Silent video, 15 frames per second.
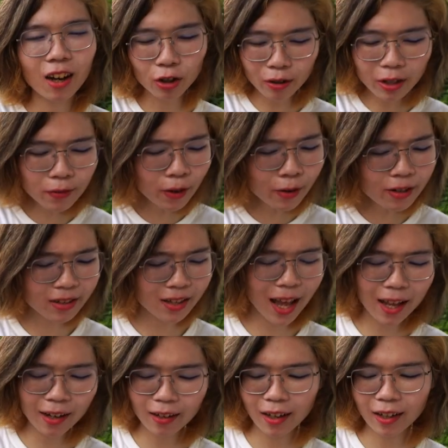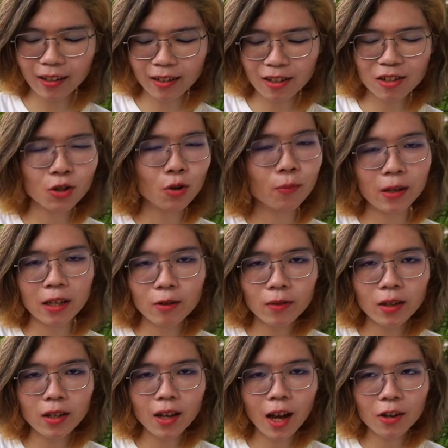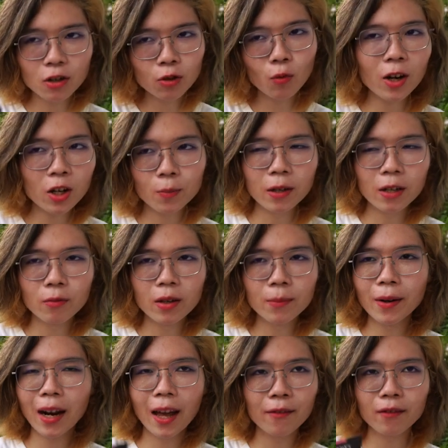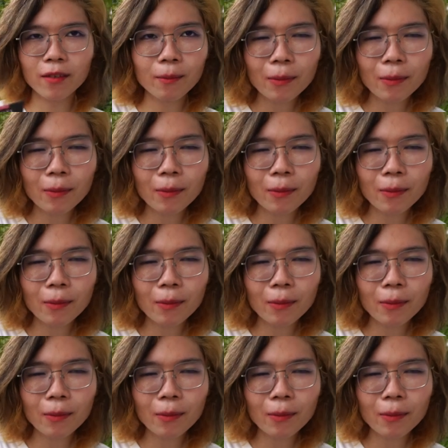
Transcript: Although it's very sad, like there's no Pee Wee. I should watch Pee Wee, but I.